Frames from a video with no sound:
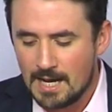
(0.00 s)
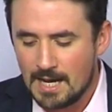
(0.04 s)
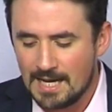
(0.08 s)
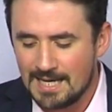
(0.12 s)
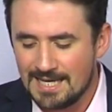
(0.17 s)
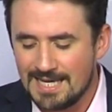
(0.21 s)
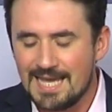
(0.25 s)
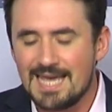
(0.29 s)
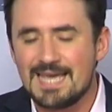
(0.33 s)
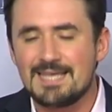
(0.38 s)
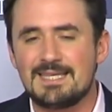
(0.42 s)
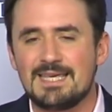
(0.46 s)

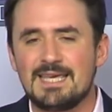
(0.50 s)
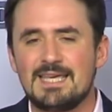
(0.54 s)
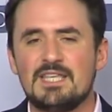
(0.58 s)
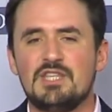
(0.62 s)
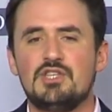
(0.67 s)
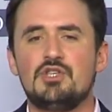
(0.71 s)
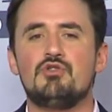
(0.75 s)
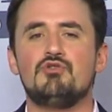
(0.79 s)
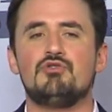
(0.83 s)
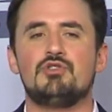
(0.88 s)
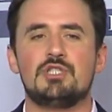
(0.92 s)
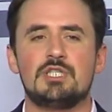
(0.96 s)
it, it,
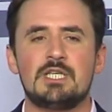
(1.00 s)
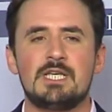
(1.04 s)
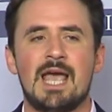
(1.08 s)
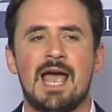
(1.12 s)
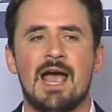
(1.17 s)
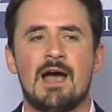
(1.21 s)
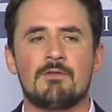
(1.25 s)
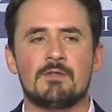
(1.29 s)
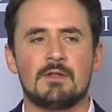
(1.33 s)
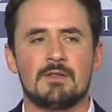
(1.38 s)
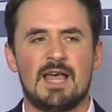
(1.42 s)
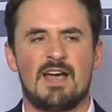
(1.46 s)
it, you see
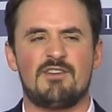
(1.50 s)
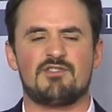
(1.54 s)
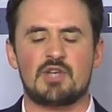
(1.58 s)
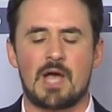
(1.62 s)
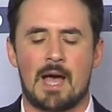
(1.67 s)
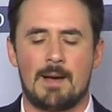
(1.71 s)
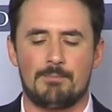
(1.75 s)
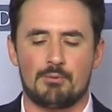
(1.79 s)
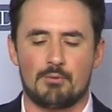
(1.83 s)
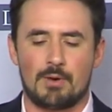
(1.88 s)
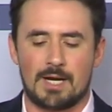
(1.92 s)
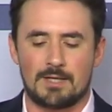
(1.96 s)
how the left
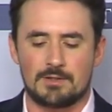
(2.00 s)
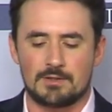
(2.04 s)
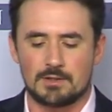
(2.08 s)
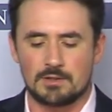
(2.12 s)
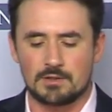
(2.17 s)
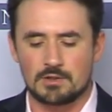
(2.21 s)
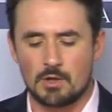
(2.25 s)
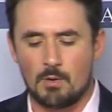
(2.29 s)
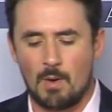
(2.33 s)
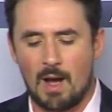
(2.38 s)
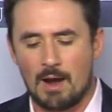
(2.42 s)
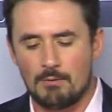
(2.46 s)
operates.
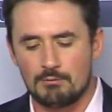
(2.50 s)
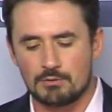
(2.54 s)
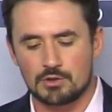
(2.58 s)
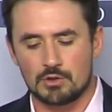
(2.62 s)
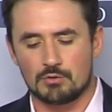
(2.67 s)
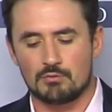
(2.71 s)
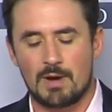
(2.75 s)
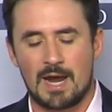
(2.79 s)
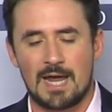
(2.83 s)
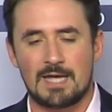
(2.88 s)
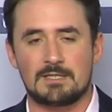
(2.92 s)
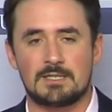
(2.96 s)
So I was a
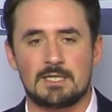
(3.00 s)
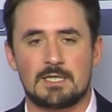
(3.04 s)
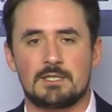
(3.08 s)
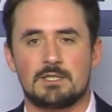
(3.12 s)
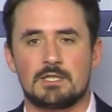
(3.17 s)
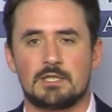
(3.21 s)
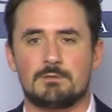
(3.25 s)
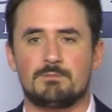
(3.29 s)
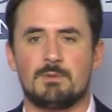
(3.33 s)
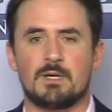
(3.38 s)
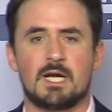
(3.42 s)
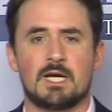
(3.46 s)
racist
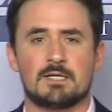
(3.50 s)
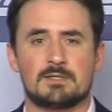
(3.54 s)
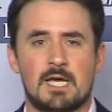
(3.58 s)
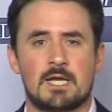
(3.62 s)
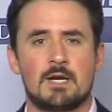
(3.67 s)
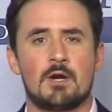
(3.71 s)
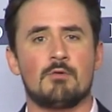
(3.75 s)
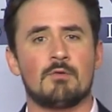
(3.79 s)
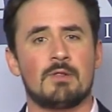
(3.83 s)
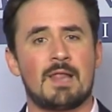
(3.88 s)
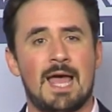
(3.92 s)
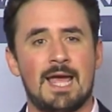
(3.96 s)
just because I
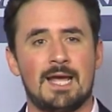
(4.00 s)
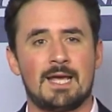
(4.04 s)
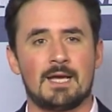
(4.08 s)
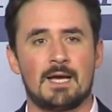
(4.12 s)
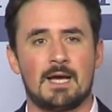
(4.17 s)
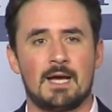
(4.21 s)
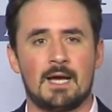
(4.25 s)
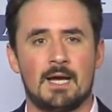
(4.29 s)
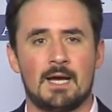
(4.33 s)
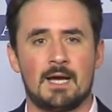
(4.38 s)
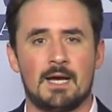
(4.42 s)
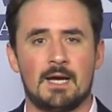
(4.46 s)
don't like
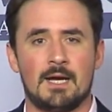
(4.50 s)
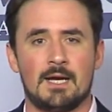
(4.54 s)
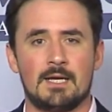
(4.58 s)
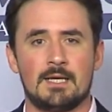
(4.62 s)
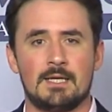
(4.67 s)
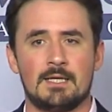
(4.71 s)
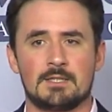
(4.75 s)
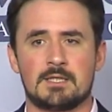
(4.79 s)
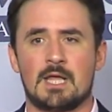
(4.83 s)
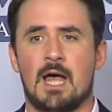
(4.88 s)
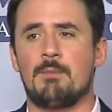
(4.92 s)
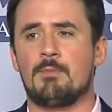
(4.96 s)
uh,
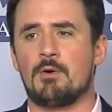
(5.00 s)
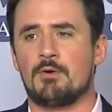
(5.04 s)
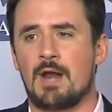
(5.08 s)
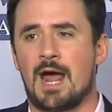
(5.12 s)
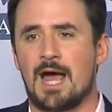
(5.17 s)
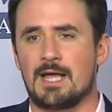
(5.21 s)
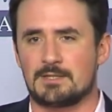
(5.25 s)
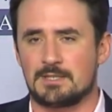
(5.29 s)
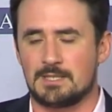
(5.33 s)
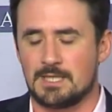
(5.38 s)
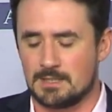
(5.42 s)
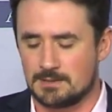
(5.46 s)

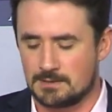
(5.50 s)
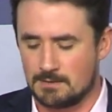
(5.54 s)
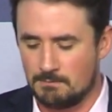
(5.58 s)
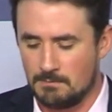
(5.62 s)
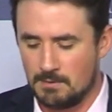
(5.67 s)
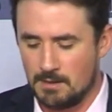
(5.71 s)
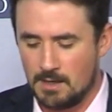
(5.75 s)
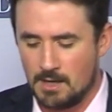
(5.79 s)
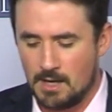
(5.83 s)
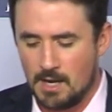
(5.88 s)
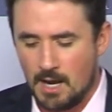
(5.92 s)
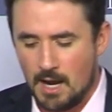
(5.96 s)
Islamo-Nazism.
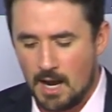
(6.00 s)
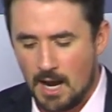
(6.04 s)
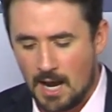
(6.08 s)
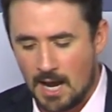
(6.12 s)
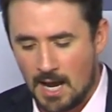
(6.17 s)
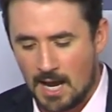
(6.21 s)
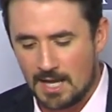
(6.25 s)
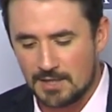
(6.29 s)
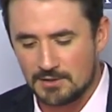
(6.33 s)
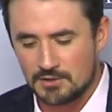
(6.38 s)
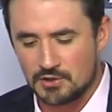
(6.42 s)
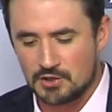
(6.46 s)

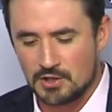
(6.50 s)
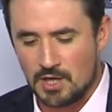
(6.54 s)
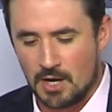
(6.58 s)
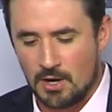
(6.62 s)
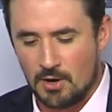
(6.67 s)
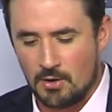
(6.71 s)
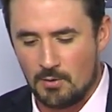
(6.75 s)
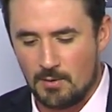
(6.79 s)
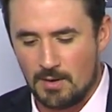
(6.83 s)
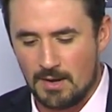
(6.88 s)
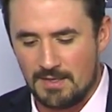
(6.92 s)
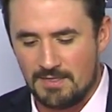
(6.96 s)
Uh,
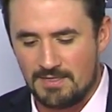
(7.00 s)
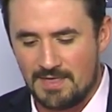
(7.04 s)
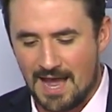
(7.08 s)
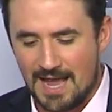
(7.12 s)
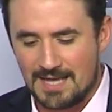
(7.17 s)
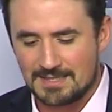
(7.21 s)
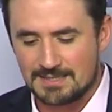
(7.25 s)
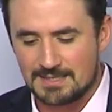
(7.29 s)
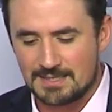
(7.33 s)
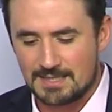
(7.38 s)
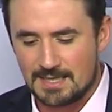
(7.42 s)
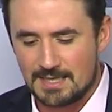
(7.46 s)
so
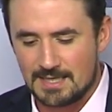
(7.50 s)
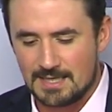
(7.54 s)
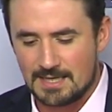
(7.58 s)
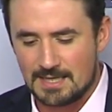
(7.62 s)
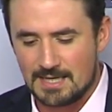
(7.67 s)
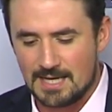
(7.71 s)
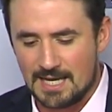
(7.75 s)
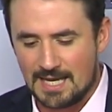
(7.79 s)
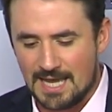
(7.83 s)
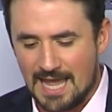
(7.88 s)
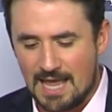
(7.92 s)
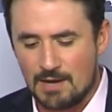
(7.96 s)
that's
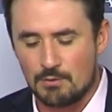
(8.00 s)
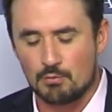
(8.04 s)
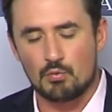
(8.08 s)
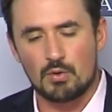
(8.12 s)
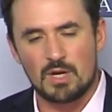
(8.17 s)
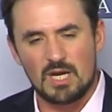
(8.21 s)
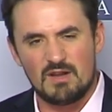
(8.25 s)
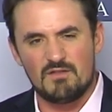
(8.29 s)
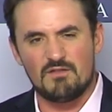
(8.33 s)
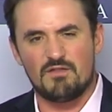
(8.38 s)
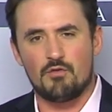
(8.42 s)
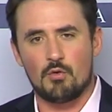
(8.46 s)
again
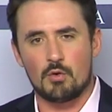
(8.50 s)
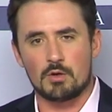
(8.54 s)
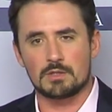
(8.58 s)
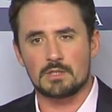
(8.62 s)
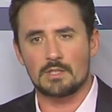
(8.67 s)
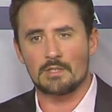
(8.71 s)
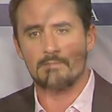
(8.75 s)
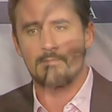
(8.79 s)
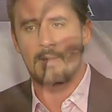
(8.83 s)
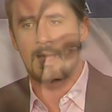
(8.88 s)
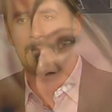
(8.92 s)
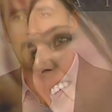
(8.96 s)

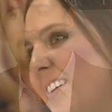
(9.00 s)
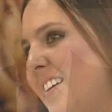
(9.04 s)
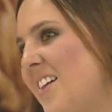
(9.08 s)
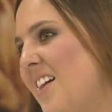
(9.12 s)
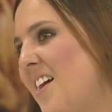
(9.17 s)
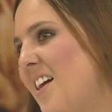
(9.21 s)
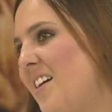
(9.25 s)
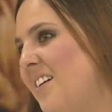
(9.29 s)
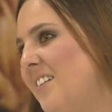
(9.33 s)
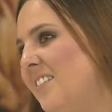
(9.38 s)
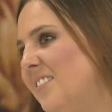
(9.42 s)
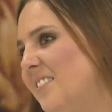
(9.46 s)
reinforces my
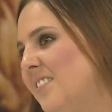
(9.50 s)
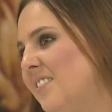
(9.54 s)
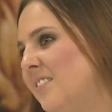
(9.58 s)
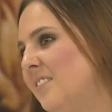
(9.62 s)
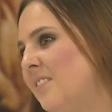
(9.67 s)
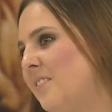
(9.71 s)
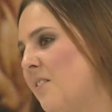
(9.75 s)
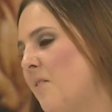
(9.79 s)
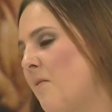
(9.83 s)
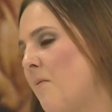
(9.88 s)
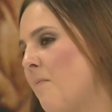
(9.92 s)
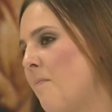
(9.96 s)
belief that I'm
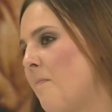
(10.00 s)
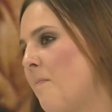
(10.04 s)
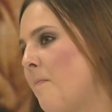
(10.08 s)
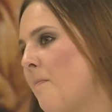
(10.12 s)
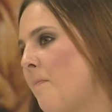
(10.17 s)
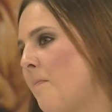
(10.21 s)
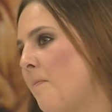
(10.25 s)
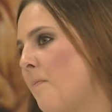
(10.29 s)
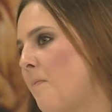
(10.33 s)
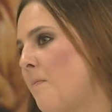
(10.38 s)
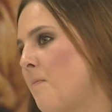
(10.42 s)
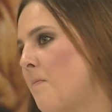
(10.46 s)
not going to be
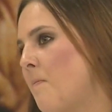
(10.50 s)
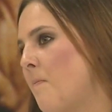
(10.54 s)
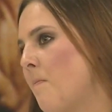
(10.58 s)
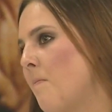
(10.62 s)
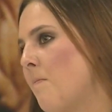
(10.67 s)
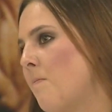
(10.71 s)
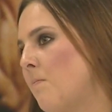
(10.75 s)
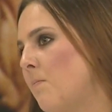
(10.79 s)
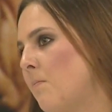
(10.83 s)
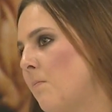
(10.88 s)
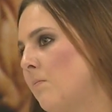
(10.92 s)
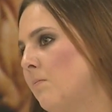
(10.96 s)
liked,
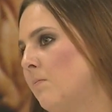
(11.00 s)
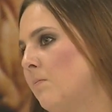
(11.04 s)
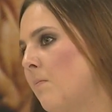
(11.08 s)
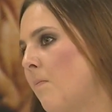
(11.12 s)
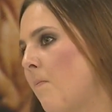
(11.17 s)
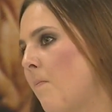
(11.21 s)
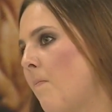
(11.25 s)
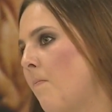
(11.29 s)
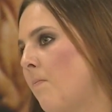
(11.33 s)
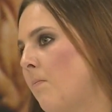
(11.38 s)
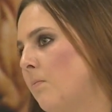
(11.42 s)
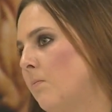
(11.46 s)
and and
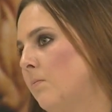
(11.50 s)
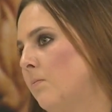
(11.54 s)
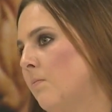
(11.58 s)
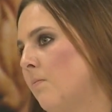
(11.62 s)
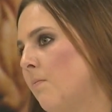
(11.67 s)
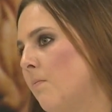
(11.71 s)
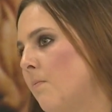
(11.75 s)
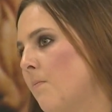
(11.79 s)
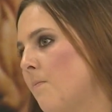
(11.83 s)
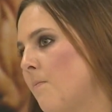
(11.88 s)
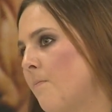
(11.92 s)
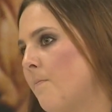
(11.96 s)
I'm going to
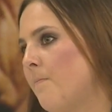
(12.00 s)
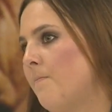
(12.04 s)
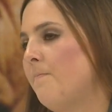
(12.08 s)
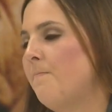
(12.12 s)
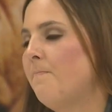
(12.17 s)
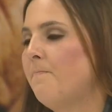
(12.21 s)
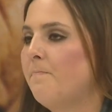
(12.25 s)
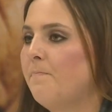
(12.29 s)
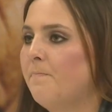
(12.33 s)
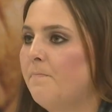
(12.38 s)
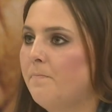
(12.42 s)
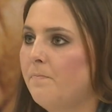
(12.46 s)
sort of be
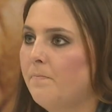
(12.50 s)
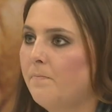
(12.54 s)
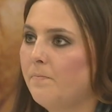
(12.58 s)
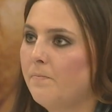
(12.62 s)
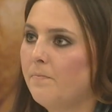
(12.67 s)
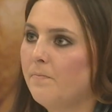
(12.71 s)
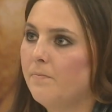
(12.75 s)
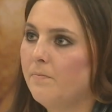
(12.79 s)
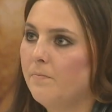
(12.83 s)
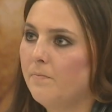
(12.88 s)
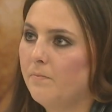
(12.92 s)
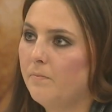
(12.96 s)

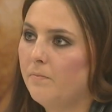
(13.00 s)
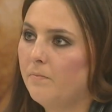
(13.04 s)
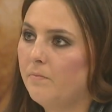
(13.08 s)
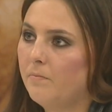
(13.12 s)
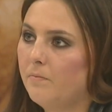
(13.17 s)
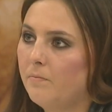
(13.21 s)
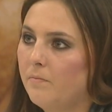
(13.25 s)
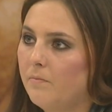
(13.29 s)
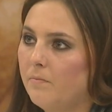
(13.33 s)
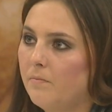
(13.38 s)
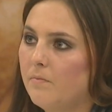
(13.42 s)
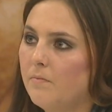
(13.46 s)
relegated to being an
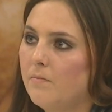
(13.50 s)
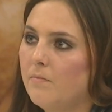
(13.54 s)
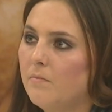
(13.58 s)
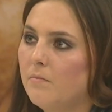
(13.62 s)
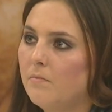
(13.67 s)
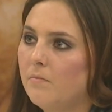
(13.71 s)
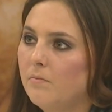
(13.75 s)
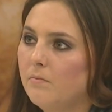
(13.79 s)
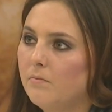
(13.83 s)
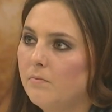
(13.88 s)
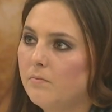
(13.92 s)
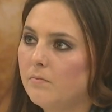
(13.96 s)
outsider.
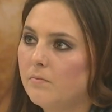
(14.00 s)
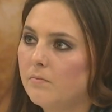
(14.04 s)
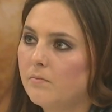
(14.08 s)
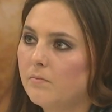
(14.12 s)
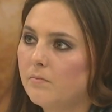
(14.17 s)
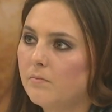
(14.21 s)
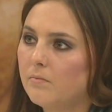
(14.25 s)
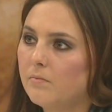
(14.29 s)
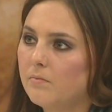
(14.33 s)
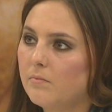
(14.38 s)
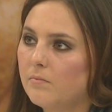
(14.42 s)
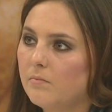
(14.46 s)
What I
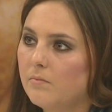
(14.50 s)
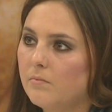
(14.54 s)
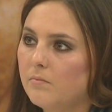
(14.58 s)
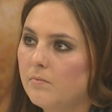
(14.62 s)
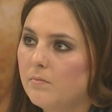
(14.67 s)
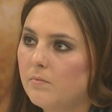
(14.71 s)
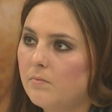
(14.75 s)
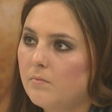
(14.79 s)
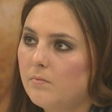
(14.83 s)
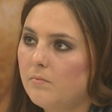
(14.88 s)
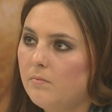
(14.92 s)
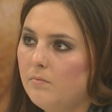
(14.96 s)
only
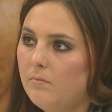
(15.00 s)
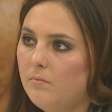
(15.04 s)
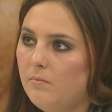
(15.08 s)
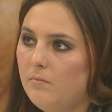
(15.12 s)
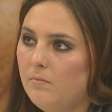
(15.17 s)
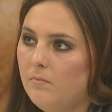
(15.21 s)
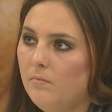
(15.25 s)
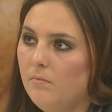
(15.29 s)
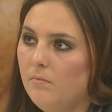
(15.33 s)
learned later